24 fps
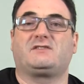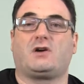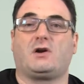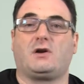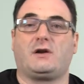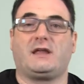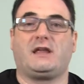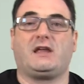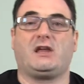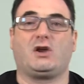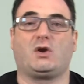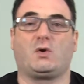
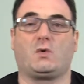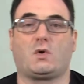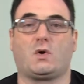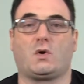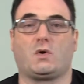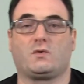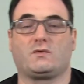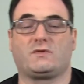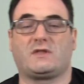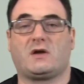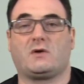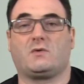
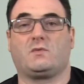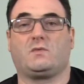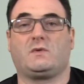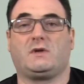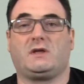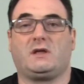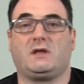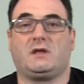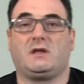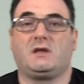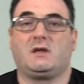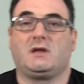hero
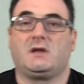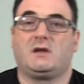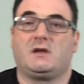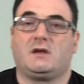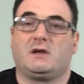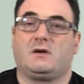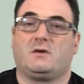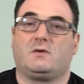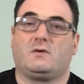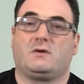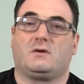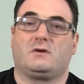
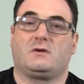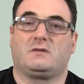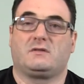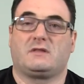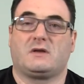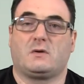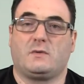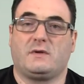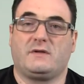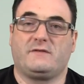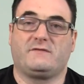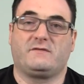
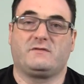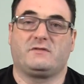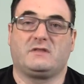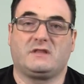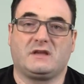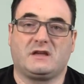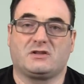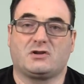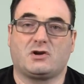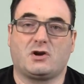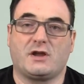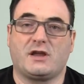the
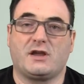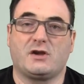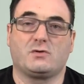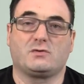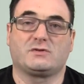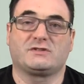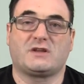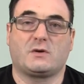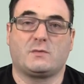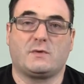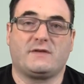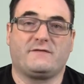guitar heroes
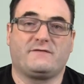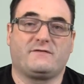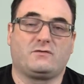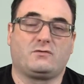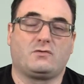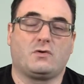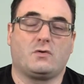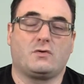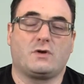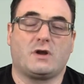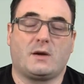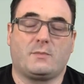that we've
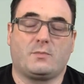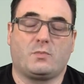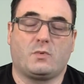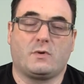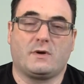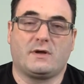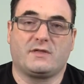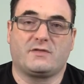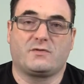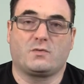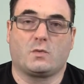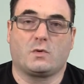grown up
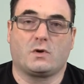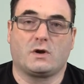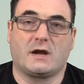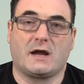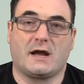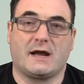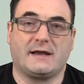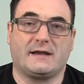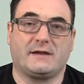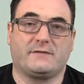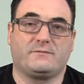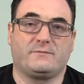with were
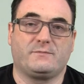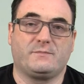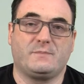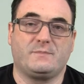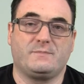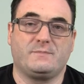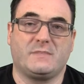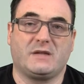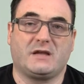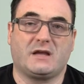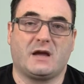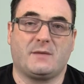kind
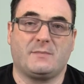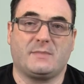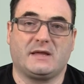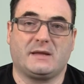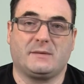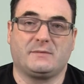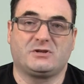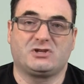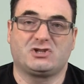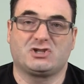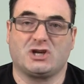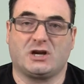of becoming
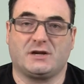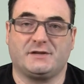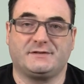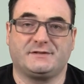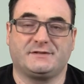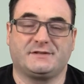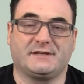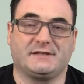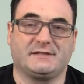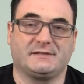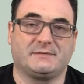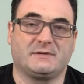shunned,
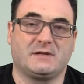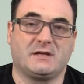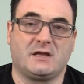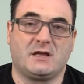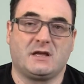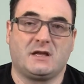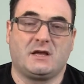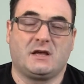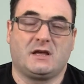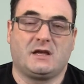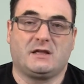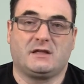and
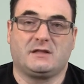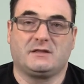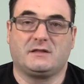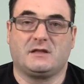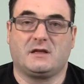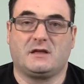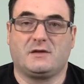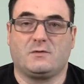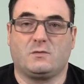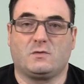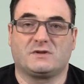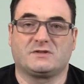
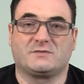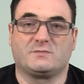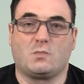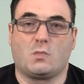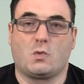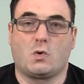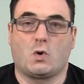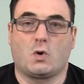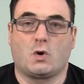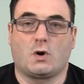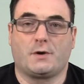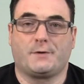it was
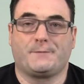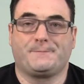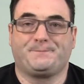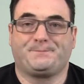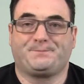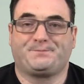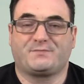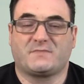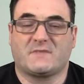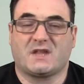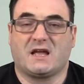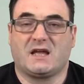more,
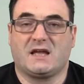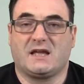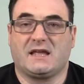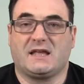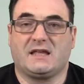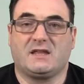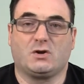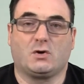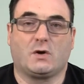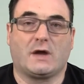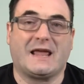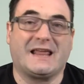
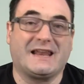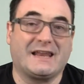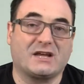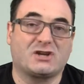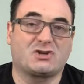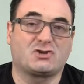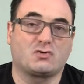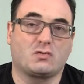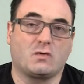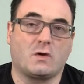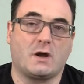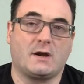
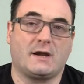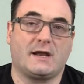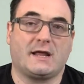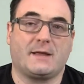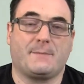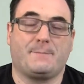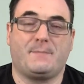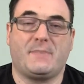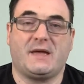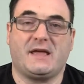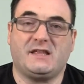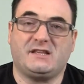
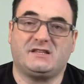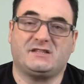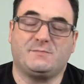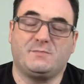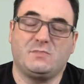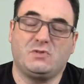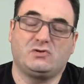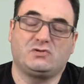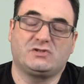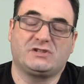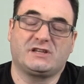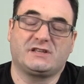electronic based
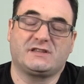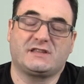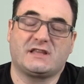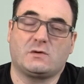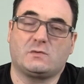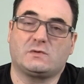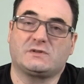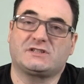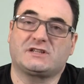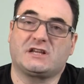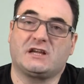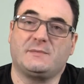music that
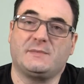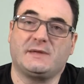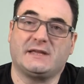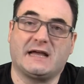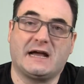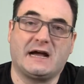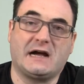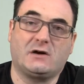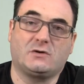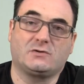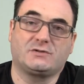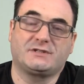was coming
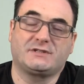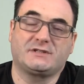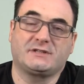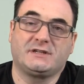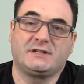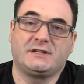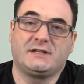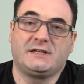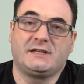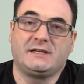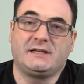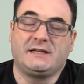out,
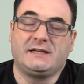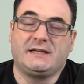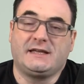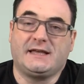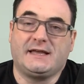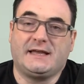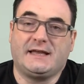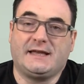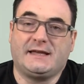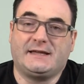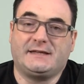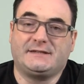
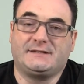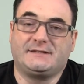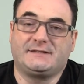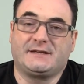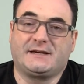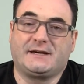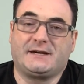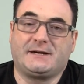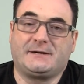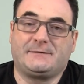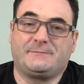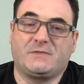and
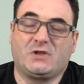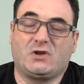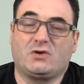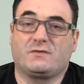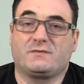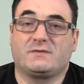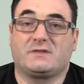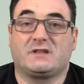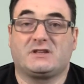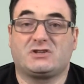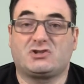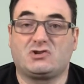
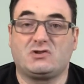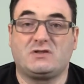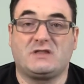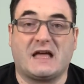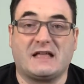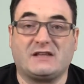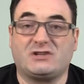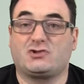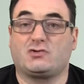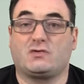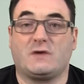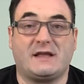that
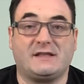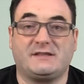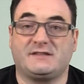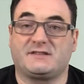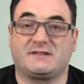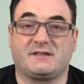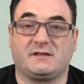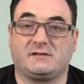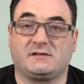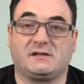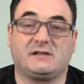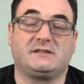trend
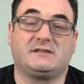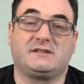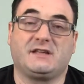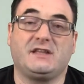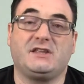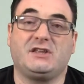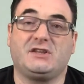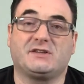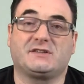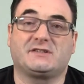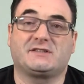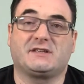still
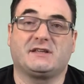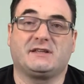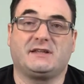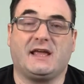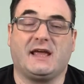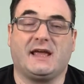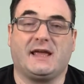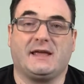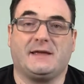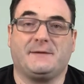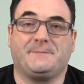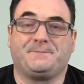continues
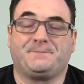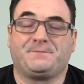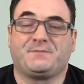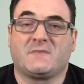today.